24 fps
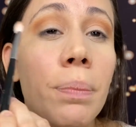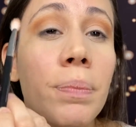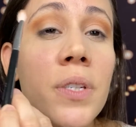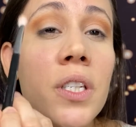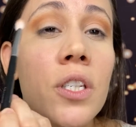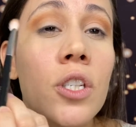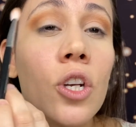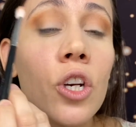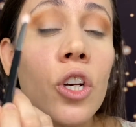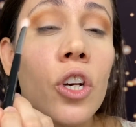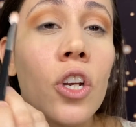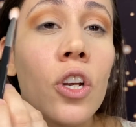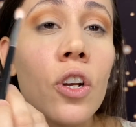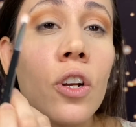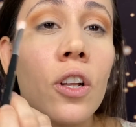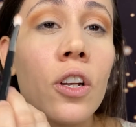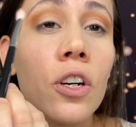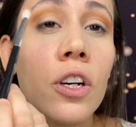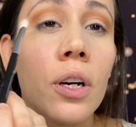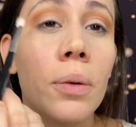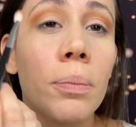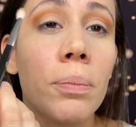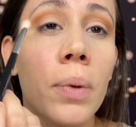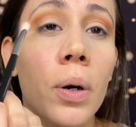
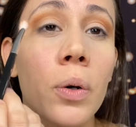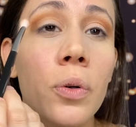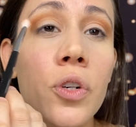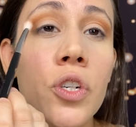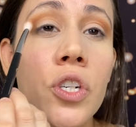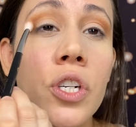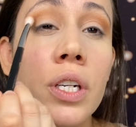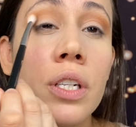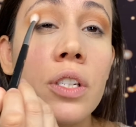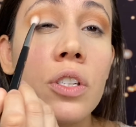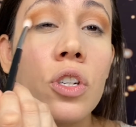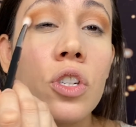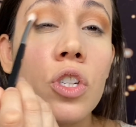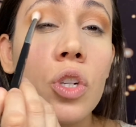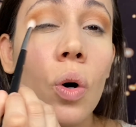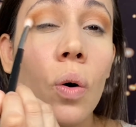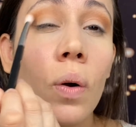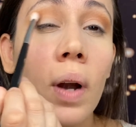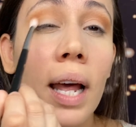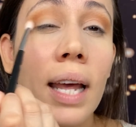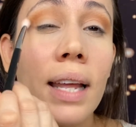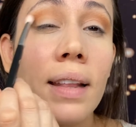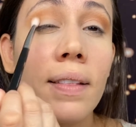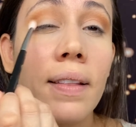circular motions, just go
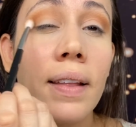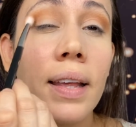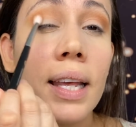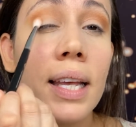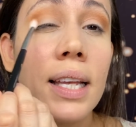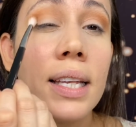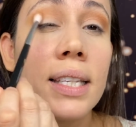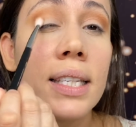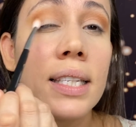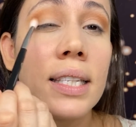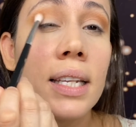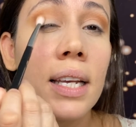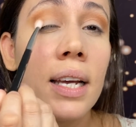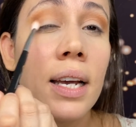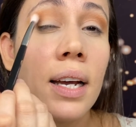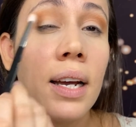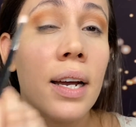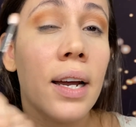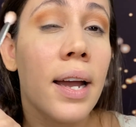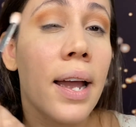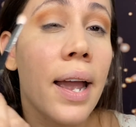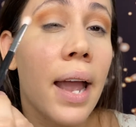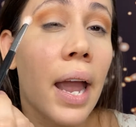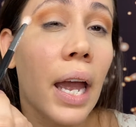like this
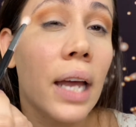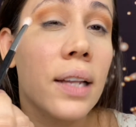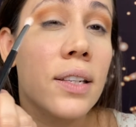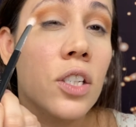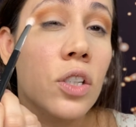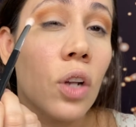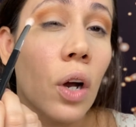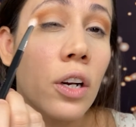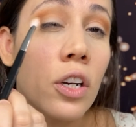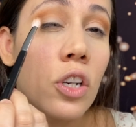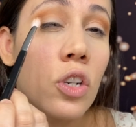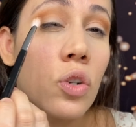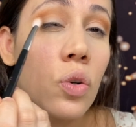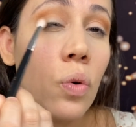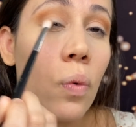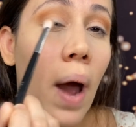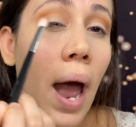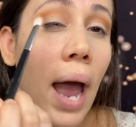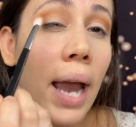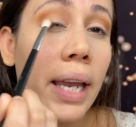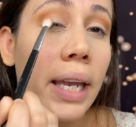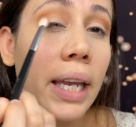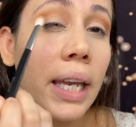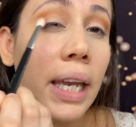and start
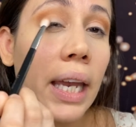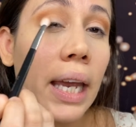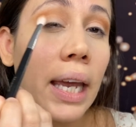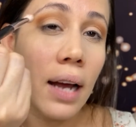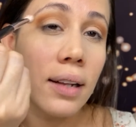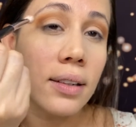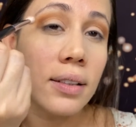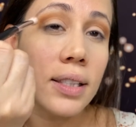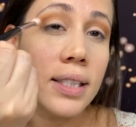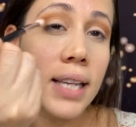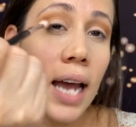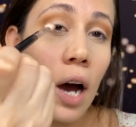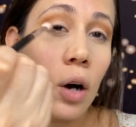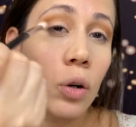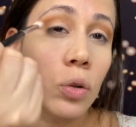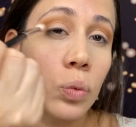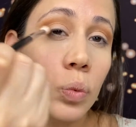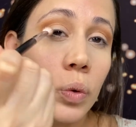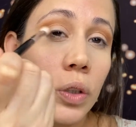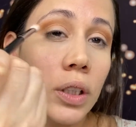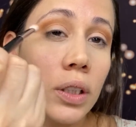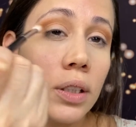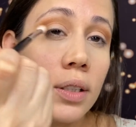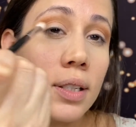dragging it
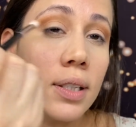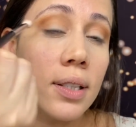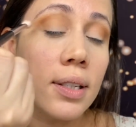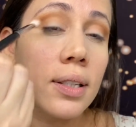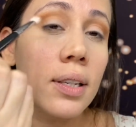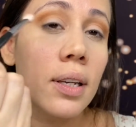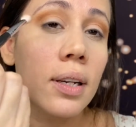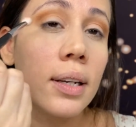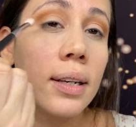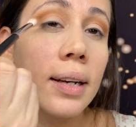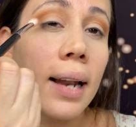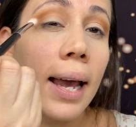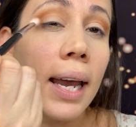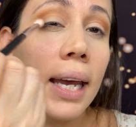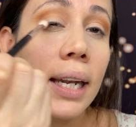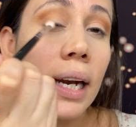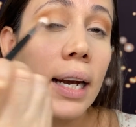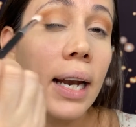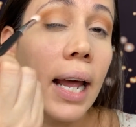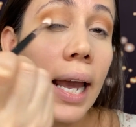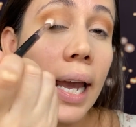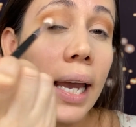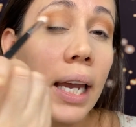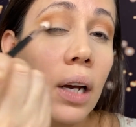downwards, like in
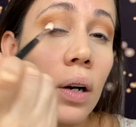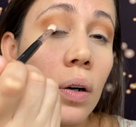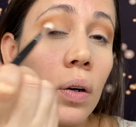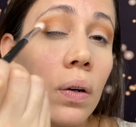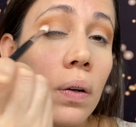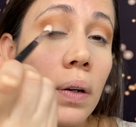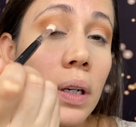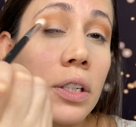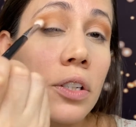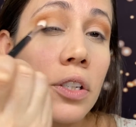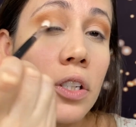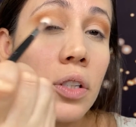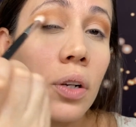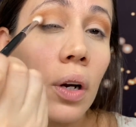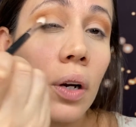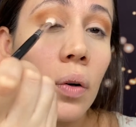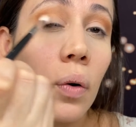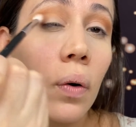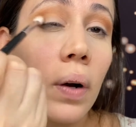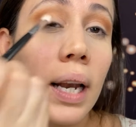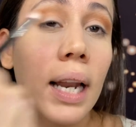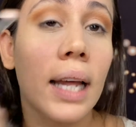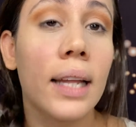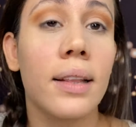an angle, and just start
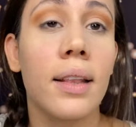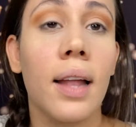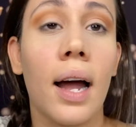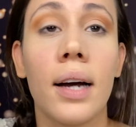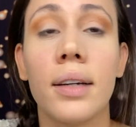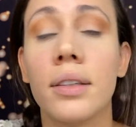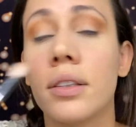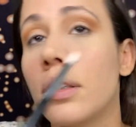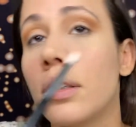going like that.